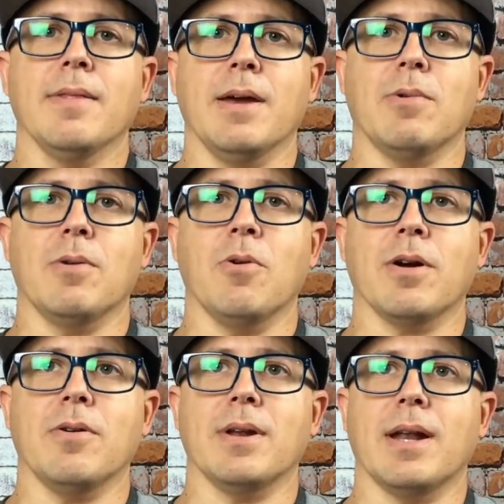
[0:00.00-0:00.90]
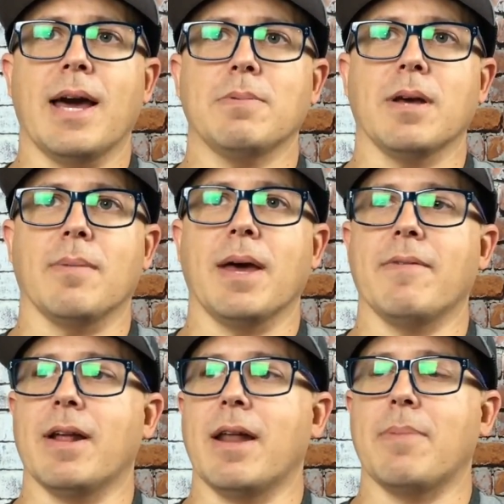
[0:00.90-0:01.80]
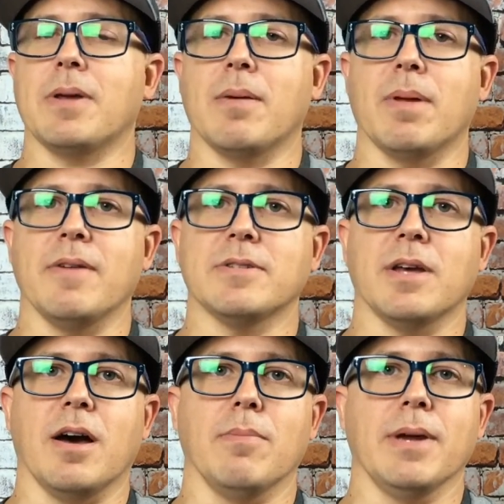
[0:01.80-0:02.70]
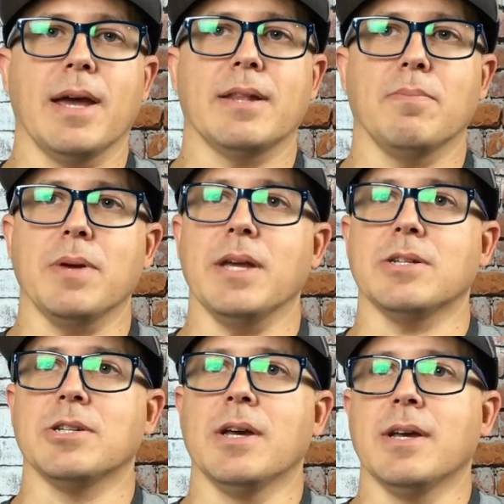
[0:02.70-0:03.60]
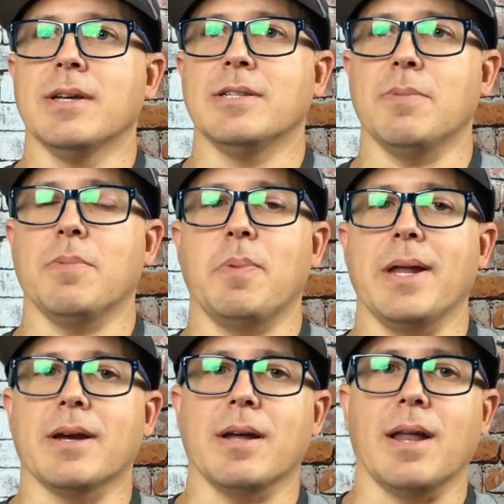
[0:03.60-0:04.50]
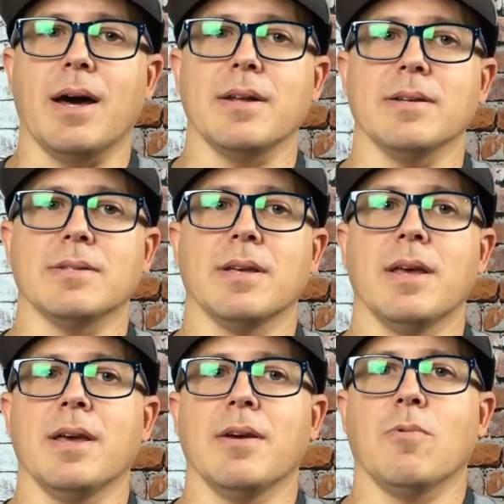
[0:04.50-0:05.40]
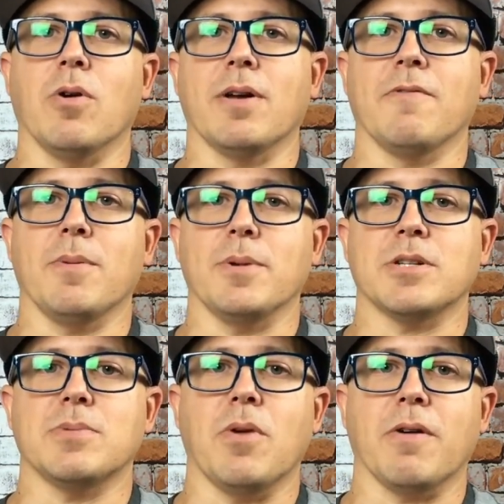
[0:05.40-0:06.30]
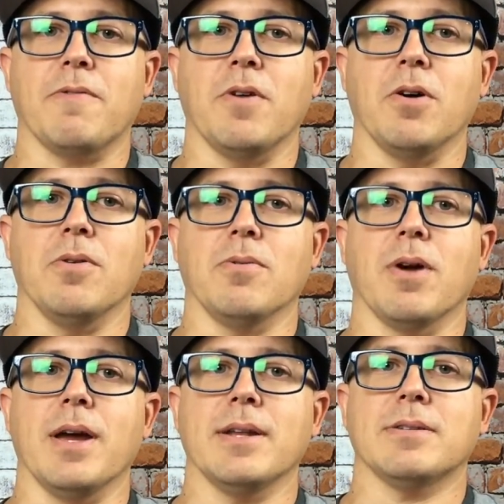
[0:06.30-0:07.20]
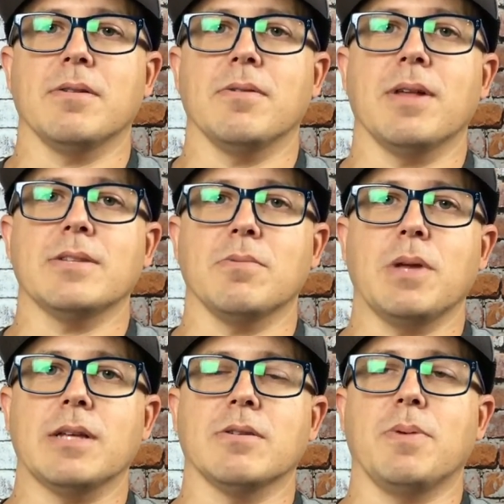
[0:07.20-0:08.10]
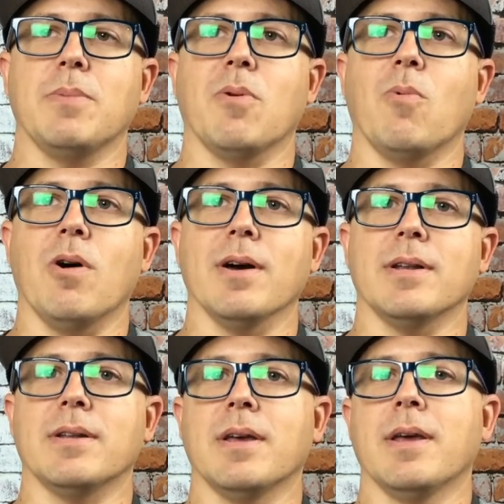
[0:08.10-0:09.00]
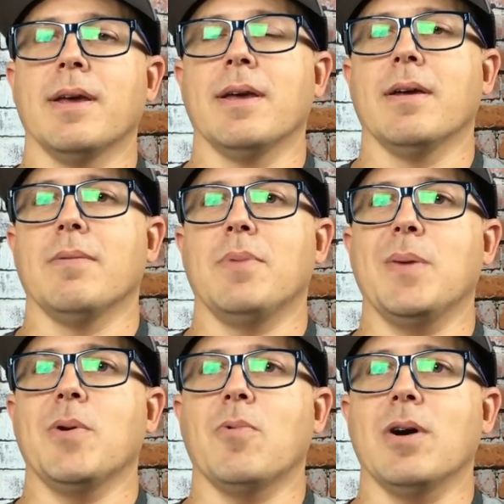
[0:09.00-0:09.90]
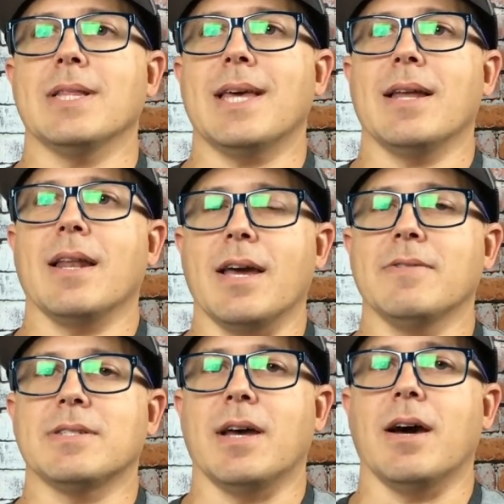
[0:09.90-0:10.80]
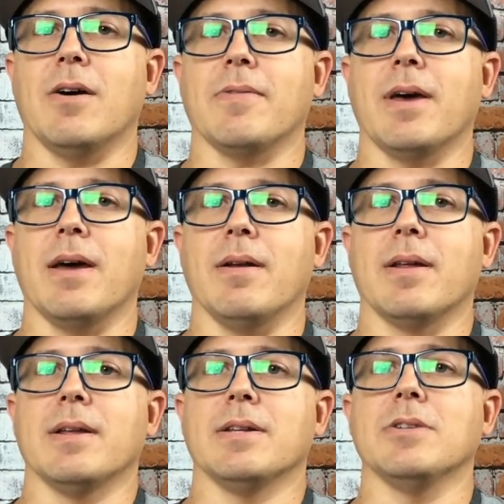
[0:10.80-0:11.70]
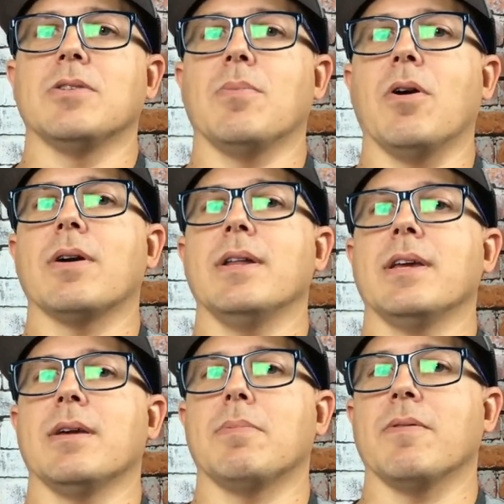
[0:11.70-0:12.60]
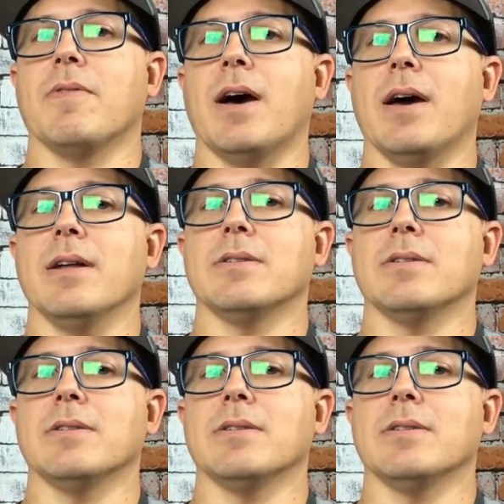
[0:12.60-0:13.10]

They want to work on a laptop, have that laptop lifestyle, be at the beach, sipping pina coladas, working from their smartphone, right? So that's what people want. People want that lifestyle that digital marketing can provide.